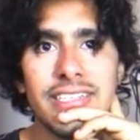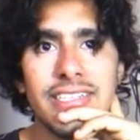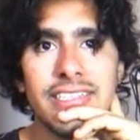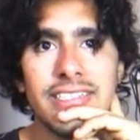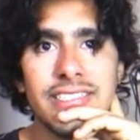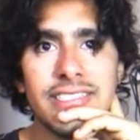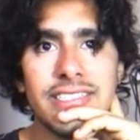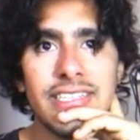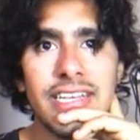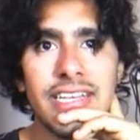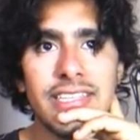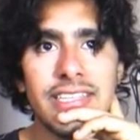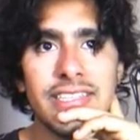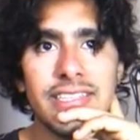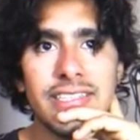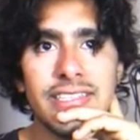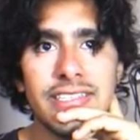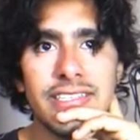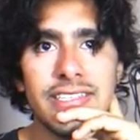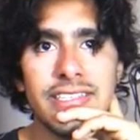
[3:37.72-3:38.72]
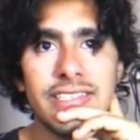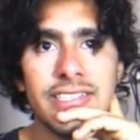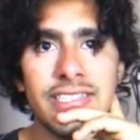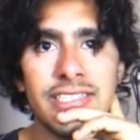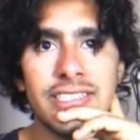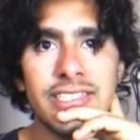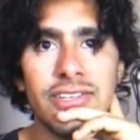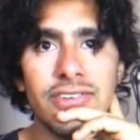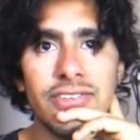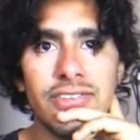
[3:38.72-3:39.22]
Set
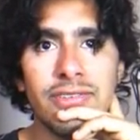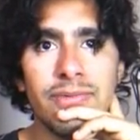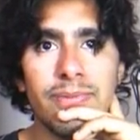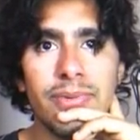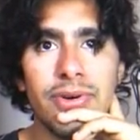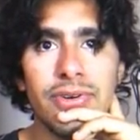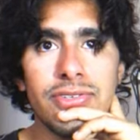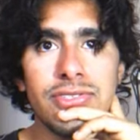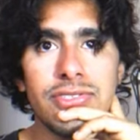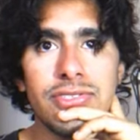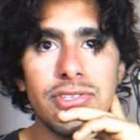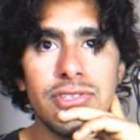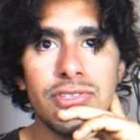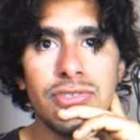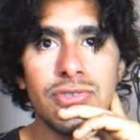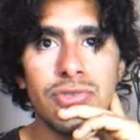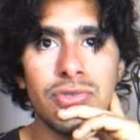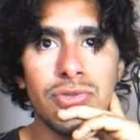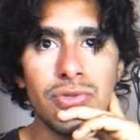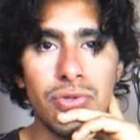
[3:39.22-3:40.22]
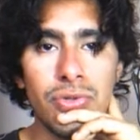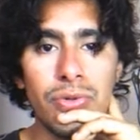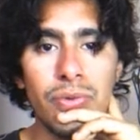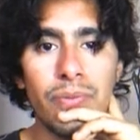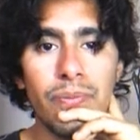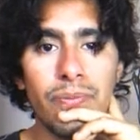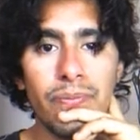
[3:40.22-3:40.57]
is loading post to true.